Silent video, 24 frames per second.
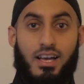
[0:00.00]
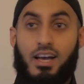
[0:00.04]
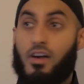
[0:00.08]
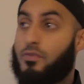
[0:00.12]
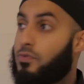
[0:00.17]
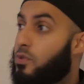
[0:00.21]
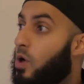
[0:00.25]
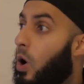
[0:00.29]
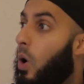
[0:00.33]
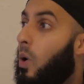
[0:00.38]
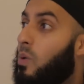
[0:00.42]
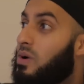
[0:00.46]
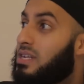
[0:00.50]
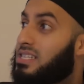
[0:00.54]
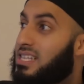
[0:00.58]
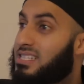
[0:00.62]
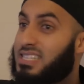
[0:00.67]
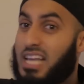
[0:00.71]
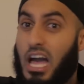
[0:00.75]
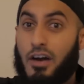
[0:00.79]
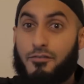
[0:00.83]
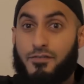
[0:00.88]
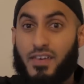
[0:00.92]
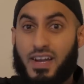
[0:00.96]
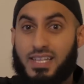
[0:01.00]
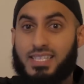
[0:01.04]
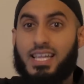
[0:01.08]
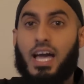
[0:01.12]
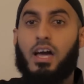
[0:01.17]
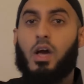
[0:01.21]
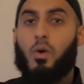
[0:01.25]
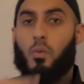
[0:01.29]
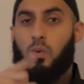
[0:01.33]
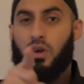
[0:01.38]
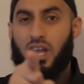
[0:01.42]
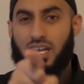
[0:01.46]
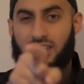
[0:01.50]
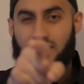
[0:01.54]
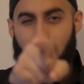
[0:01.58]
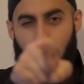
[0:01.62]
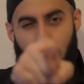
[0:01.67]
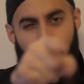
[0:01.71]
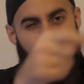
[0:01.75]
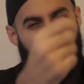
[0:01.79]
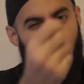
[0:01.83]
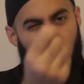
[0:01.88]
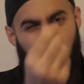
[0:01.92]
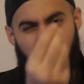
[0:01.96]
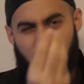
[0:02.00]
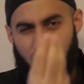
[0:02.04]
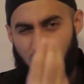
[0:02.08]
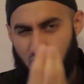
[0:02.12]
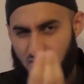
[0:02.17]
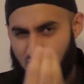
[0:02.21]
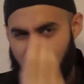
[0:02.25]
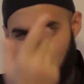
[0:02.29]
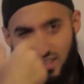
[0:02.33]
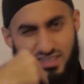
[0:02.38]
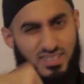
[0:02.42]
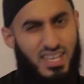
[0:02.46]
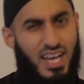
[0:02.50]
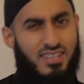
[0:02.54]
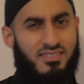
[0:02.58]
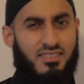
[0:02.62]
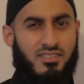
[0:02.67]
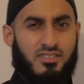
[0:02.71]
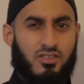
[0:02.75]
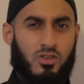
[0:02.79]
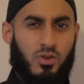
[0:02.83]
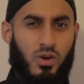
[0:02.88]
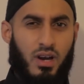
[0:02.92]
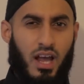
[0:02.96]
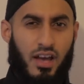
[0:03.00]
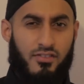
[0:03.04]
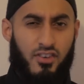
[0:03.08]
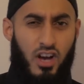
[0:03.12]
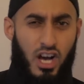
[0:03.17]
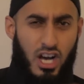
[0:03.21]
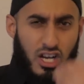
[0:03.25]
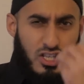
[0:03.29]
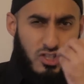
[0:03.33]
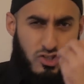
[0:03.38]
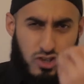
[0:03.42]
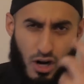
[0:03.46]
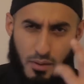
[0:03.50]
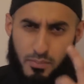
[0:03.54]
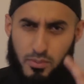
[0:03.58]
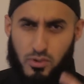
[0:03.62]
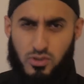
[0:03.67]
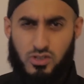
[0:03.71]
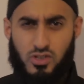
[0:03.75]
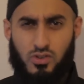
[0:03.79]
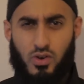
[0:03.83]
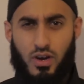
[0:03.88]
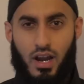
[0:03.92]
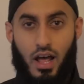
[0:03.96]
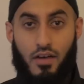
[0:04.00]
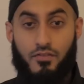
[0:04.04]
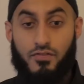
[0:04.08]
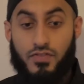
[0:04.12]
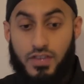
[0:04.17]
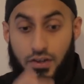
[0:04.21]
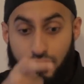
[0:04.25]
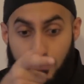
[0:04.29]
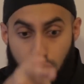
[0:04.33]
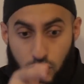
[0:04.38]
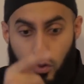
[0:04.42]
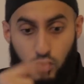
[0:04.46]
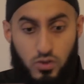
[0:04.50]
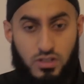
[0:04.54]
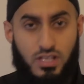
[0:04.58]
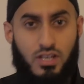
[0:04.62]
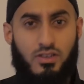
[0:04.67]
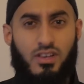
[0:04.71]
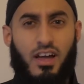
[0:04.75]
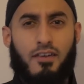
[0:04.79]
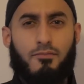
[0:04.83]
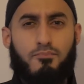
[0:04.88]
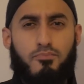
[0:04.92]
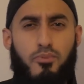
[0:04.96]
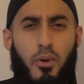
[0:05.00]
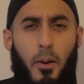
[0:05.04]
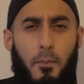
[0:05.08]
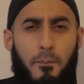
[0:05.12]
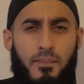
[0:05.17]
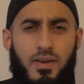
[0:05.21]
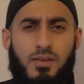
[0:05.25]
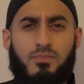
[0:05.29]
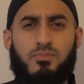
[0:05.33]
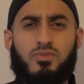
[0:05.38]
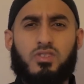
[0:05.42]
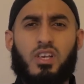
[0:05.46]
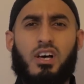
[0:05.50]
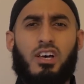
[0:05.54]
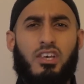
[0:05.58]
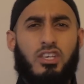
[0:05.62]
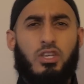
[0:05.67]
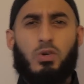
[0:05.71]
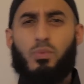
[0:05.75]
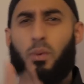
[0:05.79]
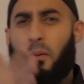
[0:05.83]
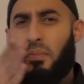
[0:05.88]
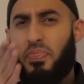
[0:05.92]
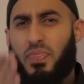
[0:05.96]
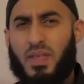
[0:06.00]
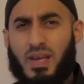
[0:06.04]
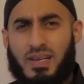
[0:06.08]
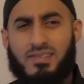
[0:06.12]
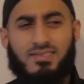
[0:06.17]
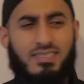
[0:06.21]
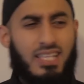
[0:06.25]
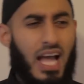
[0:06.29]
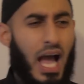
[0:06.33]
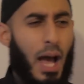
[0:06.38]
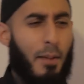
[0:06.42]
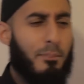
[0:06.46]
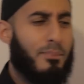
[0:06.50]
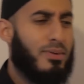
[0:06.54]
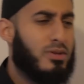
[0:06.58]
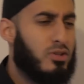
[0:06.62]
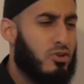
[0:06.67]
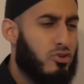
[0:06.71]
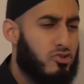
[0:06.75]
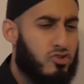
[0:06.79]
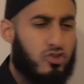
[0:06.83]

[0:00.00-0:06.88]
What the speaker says: Not only does it affect that, well, like some of you are experiencing sadness in your life, troubles in your life, difficulty in your life, problems. You want things to happen, your